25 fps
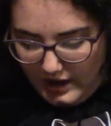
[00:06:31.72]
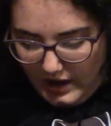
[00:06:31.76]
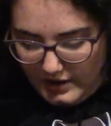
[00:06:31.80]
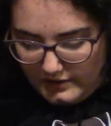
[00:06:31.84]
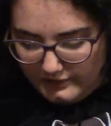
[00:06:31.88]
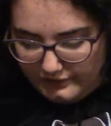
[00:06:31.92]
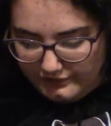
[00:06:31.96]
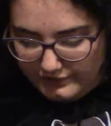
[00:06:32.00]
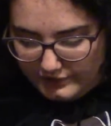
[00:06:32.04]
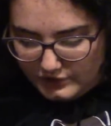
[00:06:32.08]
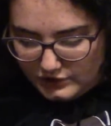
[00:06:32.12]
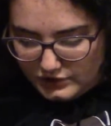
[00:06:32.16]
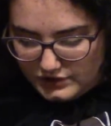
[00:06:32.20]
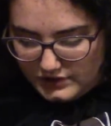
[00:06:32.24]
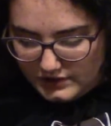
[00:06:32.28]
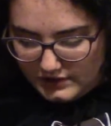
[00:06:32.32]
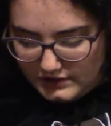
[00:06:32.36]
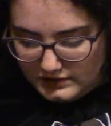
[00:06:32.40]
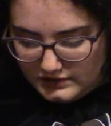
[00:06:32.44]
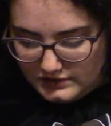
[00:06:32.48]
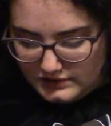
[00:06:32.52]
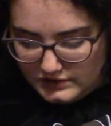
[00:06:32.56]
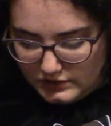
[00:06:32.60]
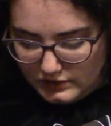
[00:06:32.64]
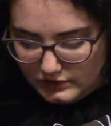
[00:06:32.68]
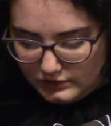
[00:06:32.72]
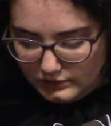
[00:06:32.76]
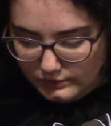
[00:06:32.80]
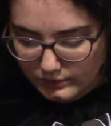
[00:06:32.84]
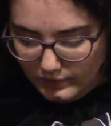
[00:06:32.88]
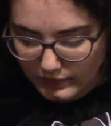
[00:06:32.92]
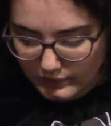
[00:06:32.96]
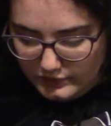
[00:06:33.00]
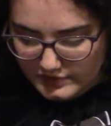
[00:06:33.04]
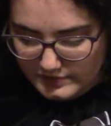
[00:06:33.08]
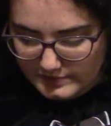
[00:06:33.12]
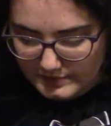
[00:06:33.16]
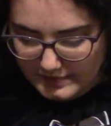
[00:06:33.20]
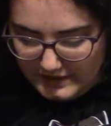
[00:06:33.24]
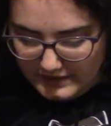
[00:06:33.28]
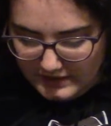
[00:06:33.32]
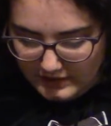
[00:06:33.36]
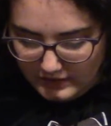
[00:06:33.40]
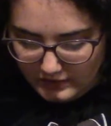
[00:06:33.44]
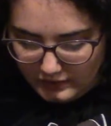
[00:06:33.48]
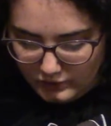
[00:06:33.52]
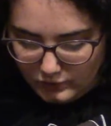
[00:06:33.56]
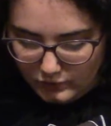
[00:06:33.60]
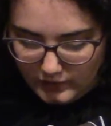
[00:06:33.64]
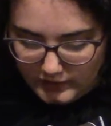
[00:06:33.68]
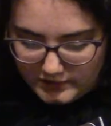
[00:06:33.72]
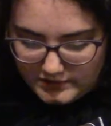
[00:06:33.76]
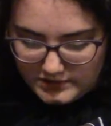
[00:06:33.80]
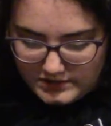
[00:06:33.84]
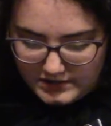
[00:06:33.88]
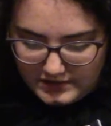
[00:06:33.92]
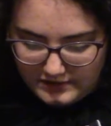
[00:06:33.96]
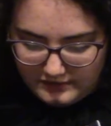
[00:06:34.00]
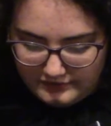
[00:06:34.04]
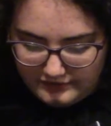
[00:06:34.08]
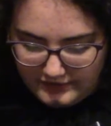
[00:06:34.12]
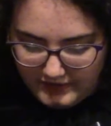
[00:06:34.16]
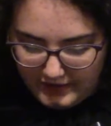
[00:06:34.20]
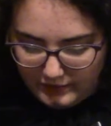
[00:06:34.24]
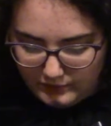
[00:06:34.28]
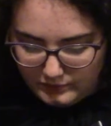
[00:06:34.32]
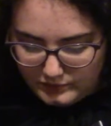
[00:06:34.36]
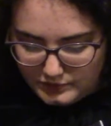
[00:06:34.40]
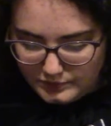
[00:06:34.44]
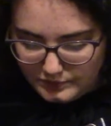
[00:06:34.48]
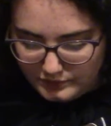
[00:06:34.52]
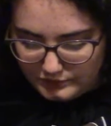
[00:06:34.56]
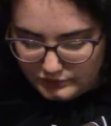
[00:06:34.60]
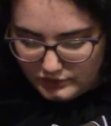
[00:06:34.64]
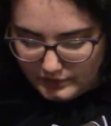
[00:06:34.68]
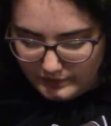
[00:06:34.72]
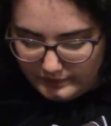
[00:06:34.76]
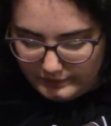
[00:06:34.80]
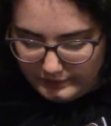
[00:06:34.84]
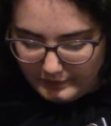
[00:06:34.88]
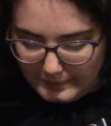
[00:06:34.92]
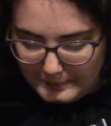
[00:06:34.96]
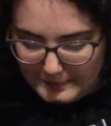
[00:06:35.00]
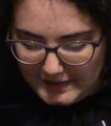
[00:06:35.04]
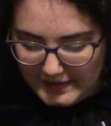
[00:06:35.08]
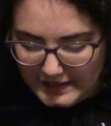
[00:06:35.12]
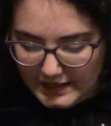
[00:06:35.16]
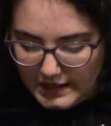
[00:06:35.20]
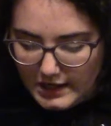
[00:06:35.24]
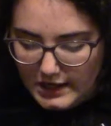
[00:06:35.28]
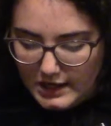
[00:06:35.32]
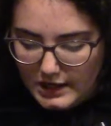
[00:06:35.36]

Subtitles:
First there is the good roast meat, then the quantity of fat which will drip from it,